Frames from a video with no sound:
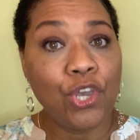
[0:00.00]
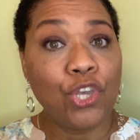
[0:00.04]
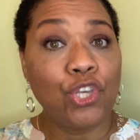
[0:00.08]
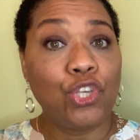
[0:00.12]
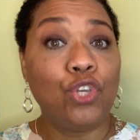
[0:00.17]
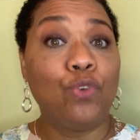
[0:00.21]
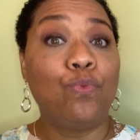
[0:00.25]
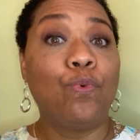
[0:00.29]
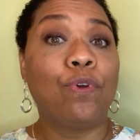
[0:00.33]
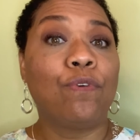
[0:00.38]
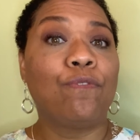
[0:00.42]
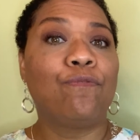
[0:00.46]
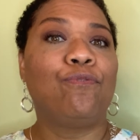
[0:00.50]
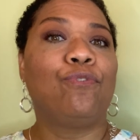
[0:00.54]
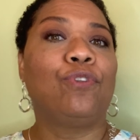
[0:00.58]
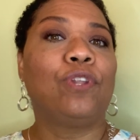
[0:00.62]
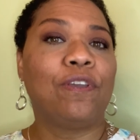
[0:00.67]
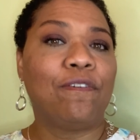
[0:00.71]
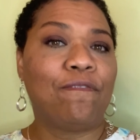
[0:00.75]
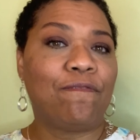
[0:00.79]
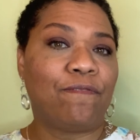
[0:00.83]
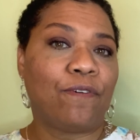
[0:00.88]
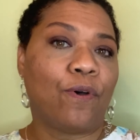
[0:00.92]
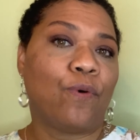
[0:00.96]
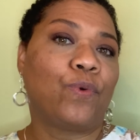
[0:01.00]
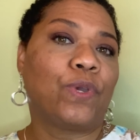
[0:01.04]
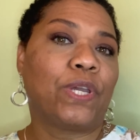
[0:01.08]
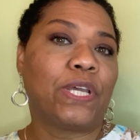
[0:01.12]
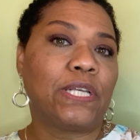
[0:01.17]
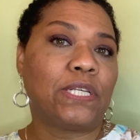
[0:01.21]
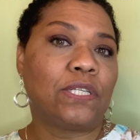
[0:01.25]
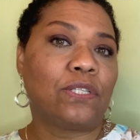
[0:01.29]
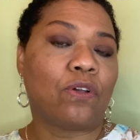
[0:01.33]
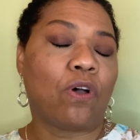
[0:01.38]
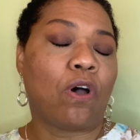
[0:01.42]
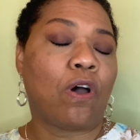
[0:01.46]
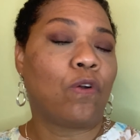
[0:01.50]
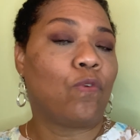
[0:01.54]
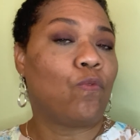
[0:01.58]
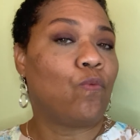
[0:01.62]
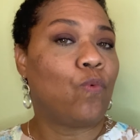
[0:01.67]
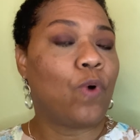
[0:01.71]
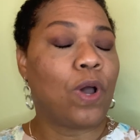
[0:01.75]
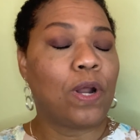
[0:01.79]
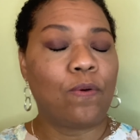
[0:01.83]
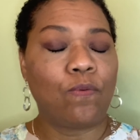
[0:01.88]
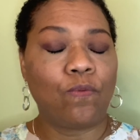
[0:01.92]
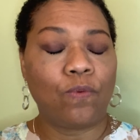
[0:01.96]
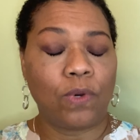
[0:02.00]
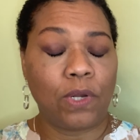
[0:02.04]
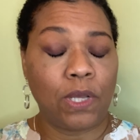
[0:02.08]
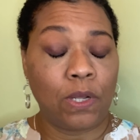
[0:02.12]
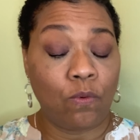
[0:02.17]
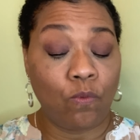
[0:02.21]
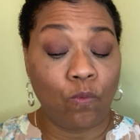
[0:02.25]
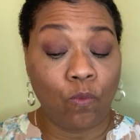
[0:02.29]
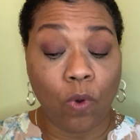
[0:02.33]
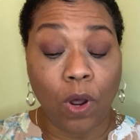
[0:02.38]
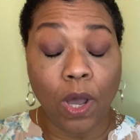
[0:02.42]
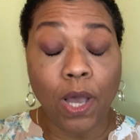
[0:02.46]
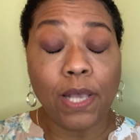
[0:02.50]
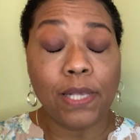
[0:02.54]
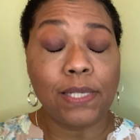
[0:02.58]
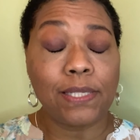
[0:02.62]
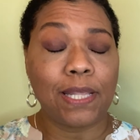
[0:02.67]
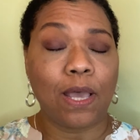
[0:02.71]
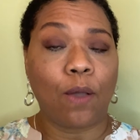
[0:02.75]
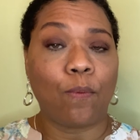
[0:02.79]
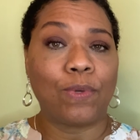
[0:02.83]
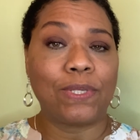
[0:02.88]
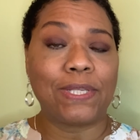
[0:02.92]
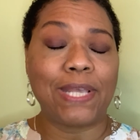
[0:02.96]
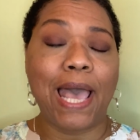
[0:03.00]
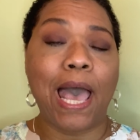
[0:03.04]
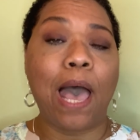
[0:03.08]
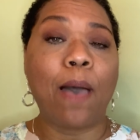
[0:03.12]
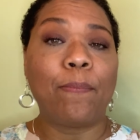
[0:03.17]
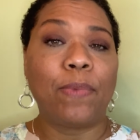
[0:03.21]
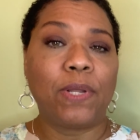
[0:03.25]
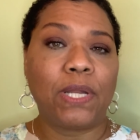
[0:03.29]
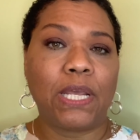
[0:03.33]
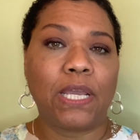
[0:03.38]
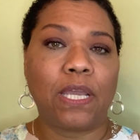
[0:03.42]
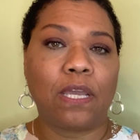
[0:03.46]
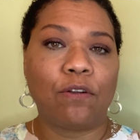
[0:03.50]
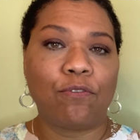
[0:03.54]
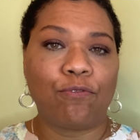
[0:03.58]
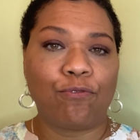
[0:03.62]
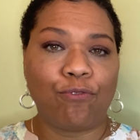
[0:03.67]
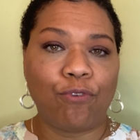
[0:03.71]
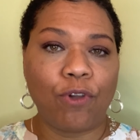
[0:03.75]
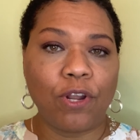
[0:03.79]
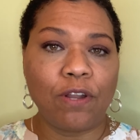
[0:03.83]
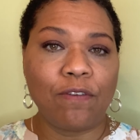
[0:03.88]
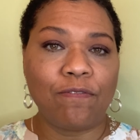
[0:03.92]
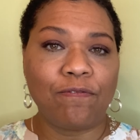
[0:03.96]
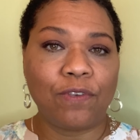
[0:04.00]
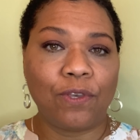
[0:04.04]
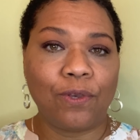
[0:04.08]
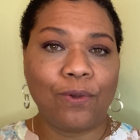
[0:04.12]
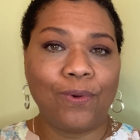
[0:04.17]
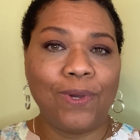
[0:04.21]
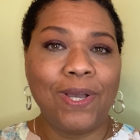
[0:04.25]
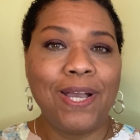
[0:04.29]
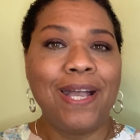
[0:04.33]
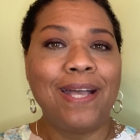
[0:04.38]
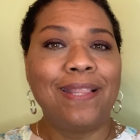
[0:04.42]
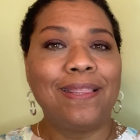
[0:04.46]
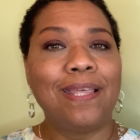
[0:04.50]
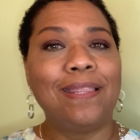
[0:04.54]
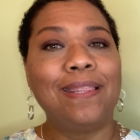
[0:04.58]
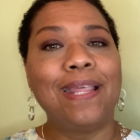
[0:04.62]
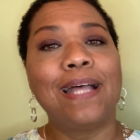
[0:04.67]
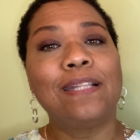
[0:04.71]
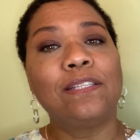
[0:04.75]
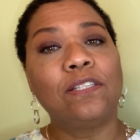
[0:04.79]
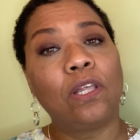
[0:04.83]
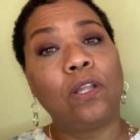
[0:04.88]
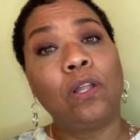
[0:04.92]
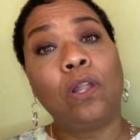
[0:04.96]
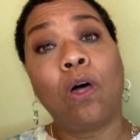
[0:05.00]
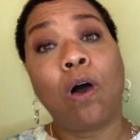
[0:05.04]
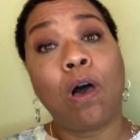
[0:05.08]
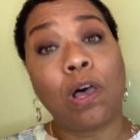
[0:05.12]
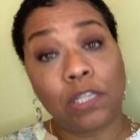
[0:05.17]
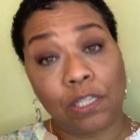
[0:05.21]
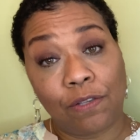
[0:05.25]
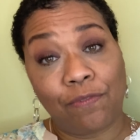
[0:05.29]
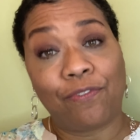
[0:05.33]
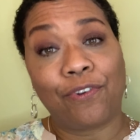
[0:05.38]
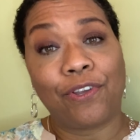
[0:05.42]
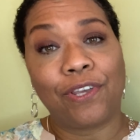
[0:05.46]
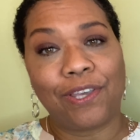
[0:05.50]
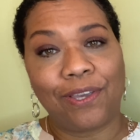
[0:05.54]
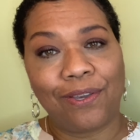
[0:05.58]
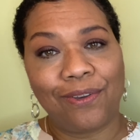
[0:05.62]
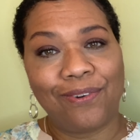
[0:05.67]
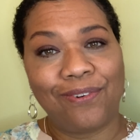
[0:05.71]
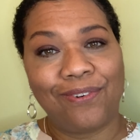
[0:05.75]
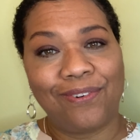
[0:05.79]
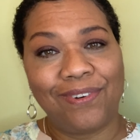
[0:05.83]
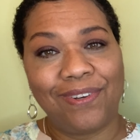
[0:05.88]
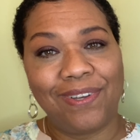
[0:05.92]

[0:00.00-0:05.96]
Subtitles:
you weren't fully focused on what it was that was happening in front of you, then that's a loss for you.